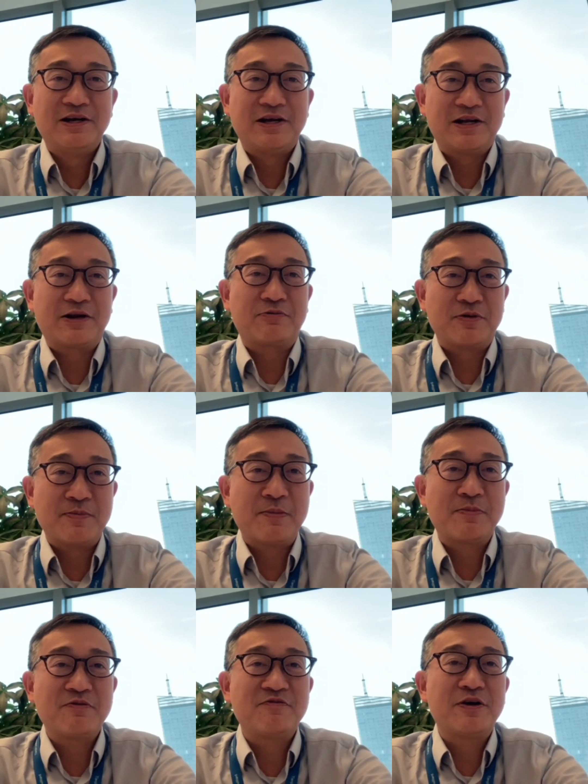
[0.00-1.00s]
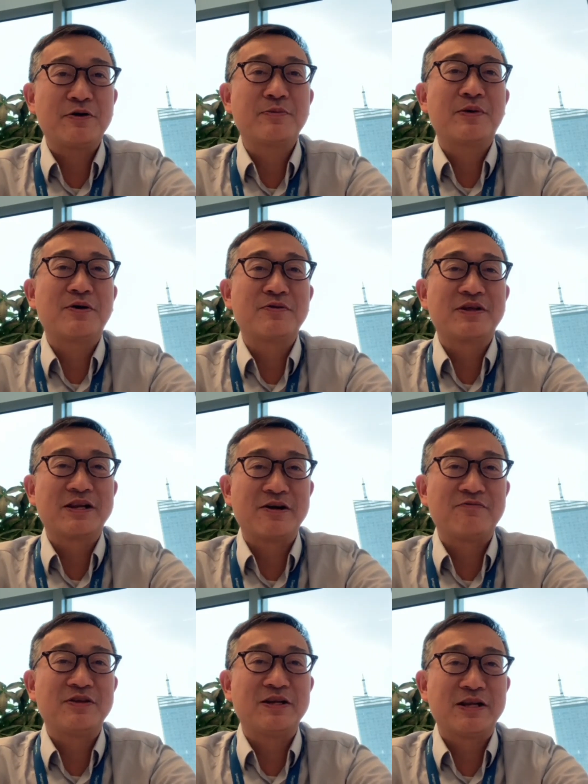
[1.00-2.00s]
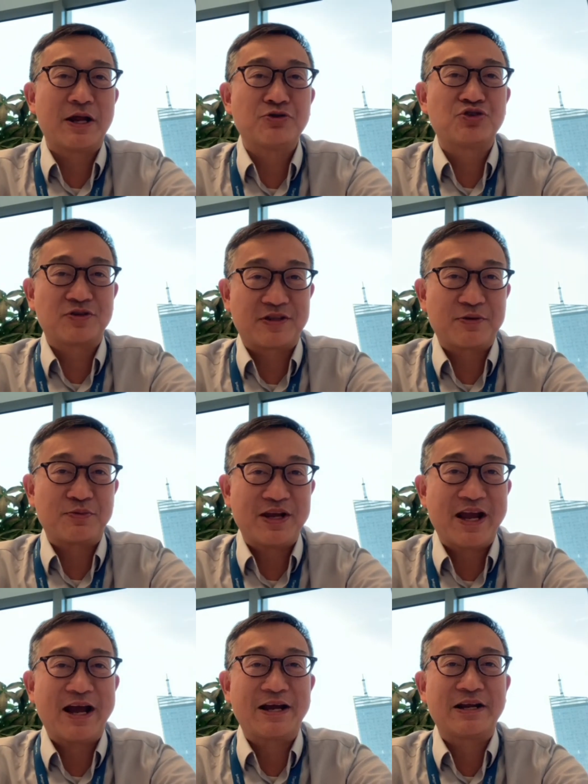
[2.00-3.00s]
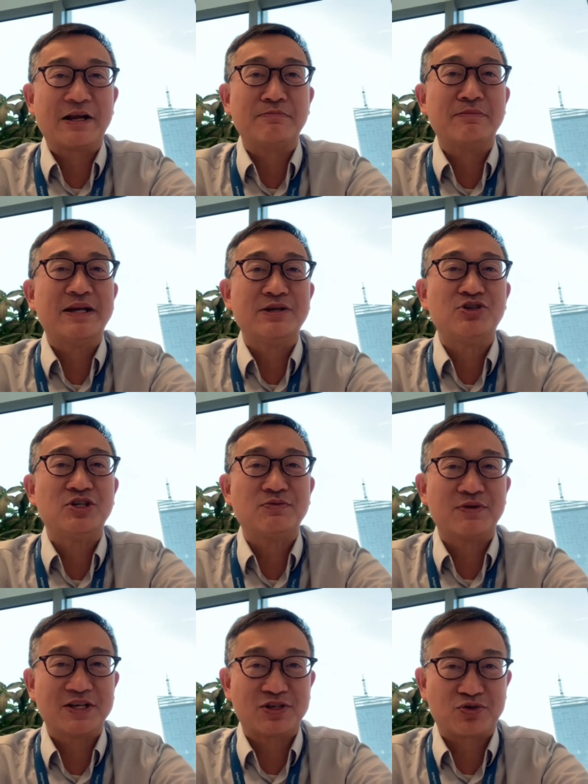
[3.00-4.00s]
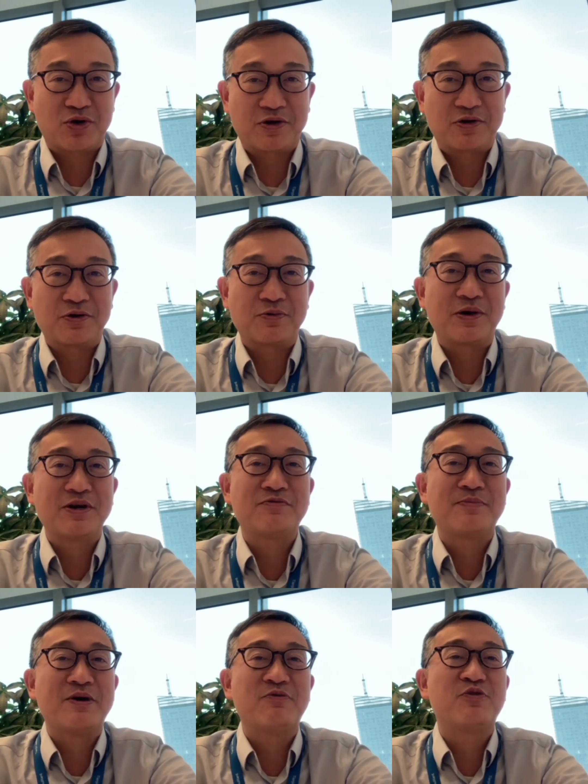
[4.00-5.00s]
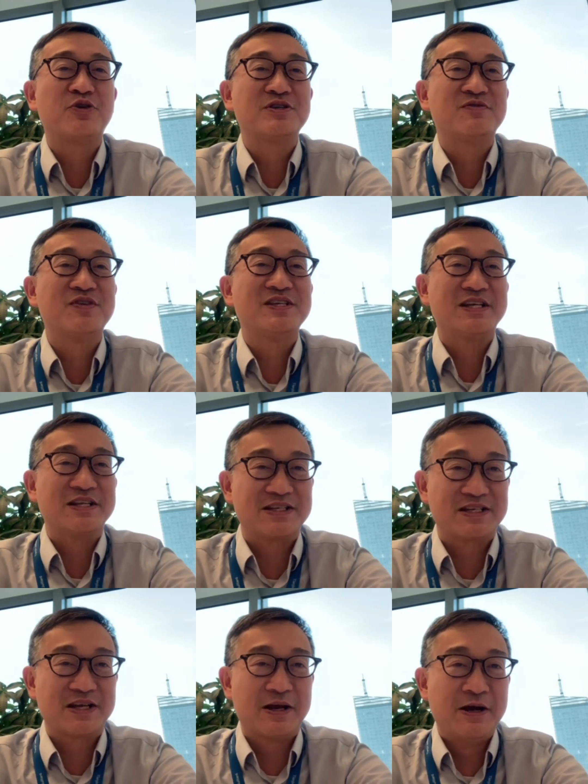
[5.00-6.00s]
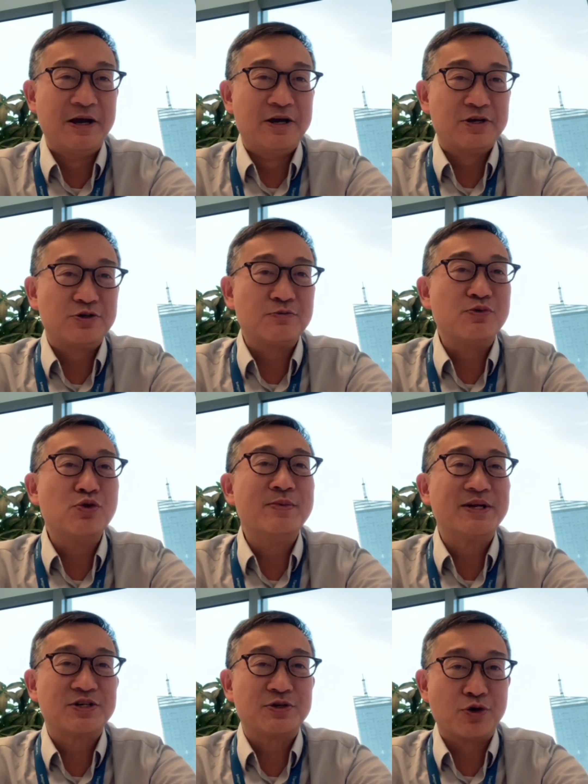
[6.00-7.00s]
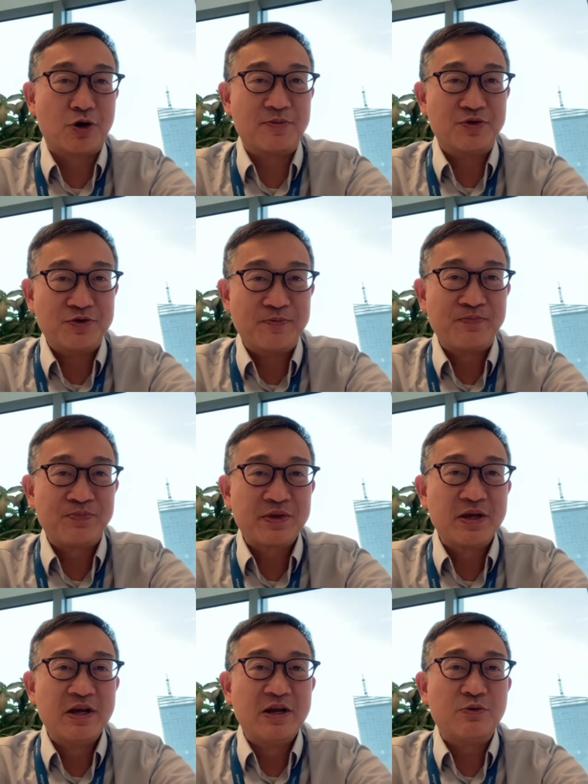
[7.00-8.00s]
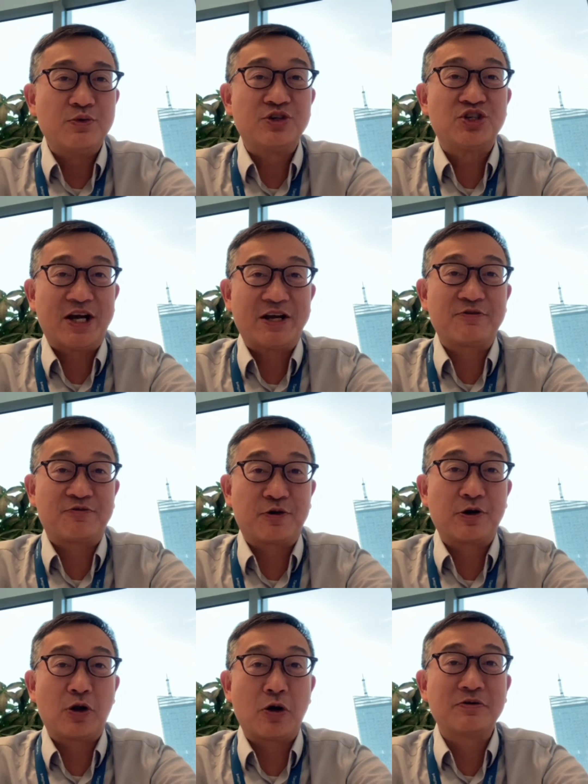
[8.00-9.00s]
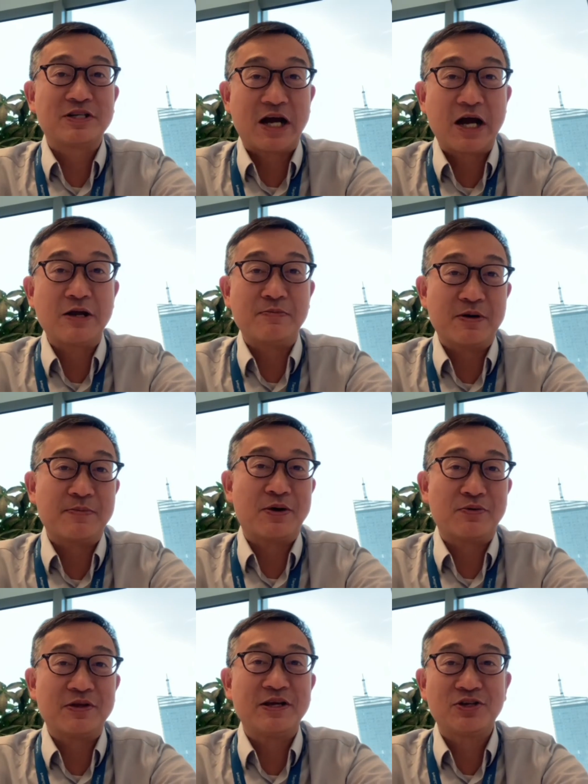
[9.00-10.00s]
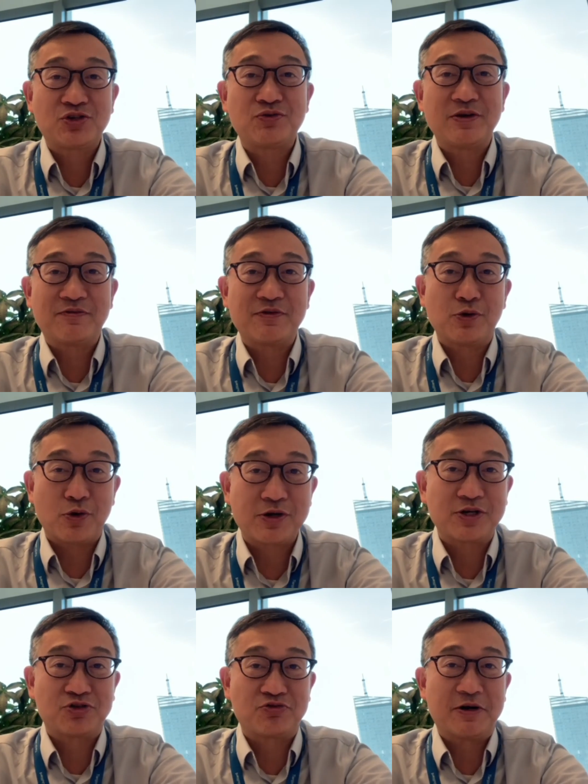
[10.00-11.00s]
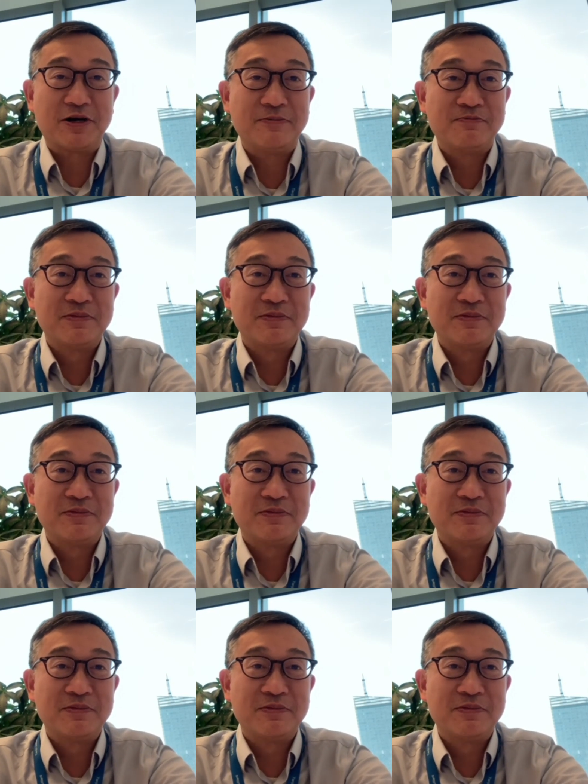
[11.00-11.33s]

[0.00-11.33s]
And I remember very well the lovely lunch that we had at Medici Restaurant on one of my first visits to Bloomington Normal. We chatted for a long time about the history of the orchestra,